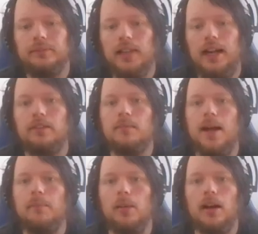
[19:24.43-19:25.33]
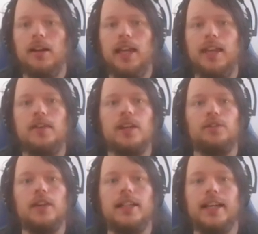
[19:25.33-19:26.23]
And remember, even if
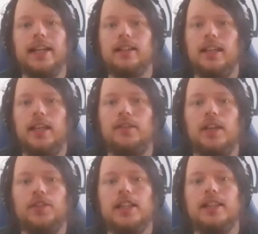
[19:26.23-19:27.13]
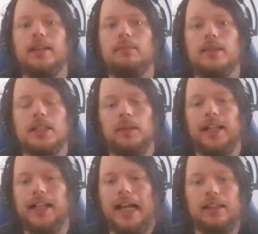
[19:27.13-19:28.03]
he didn't
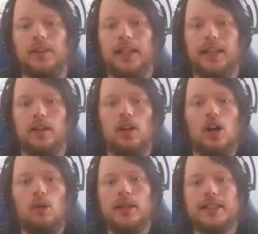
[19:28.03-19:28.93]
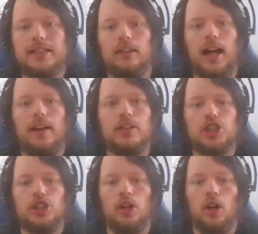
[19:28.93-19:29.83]
misplay and activate here, we still have a
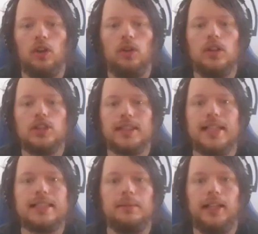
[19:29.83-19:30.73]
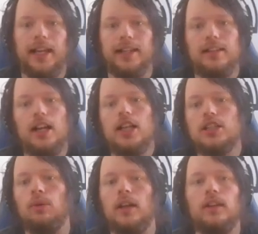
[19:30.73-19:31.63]
Shaddoll Schism in hand.
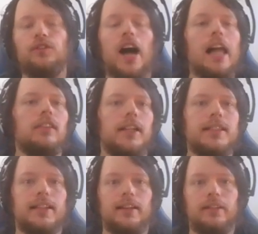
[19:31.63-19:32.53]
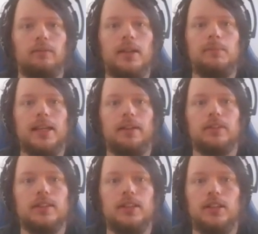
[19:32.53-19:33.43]
So on the following turn, we'd be
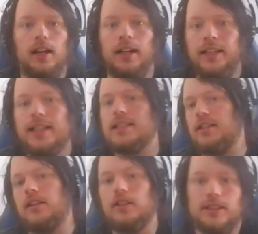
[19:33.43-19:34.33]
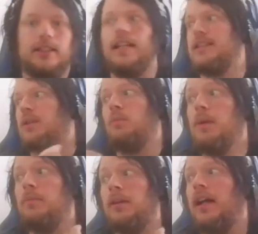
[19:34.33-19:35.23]
able to, on his turn, because the next turn
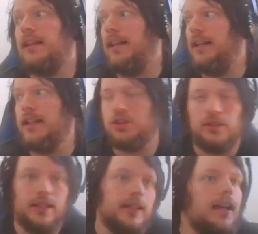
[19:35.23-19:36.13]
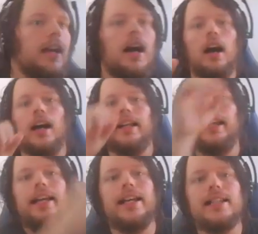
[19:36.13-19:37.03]
we'd be locked out of the extra deck. On
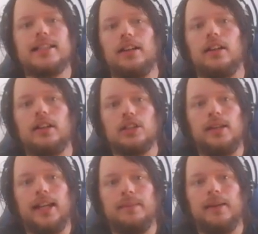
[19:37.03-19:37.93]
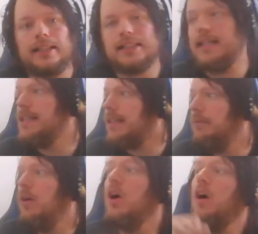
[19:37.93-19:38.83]
his turn, because we added back
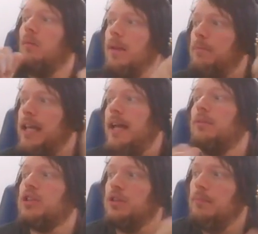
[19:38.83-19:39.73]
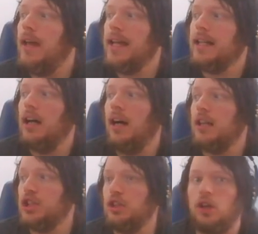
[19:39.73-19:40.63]
Schism, we'd be able to make a
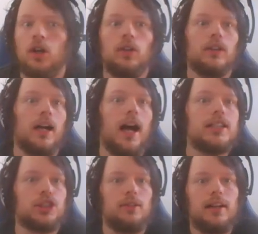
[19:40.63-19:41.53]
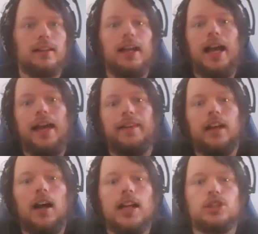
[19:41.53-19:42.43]
Shaddoll Construct, and then
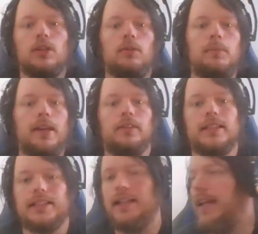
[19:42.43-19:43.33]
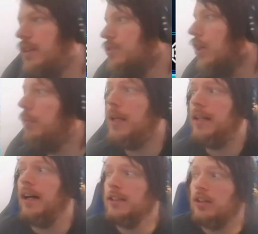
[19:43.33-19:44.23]
Construct would be able to send that Utopia
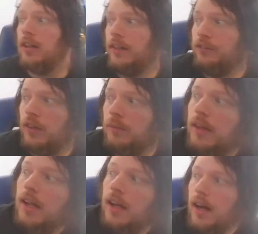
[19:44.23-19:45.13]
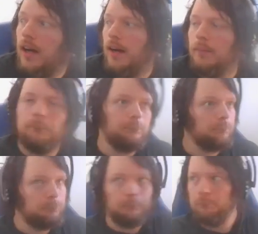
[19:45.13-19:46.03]
non-target from
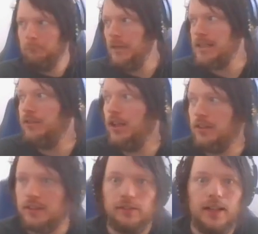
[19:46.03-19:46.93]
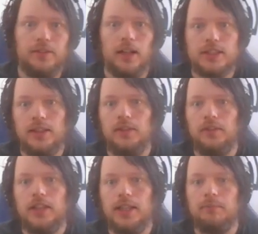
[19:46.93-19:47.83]
his field to the graveyard. So even
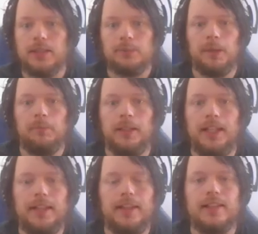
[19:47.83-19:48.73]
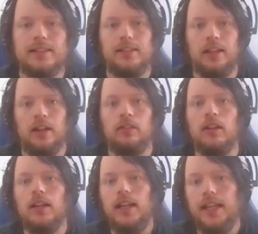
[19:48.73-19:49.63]
if he didn't misplay, but he doesn't know,
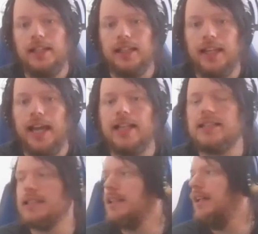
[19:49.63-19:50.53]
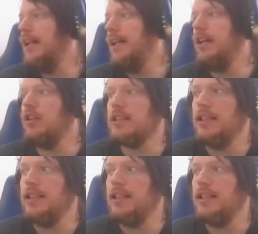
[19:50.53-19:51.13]
he negates, he goes to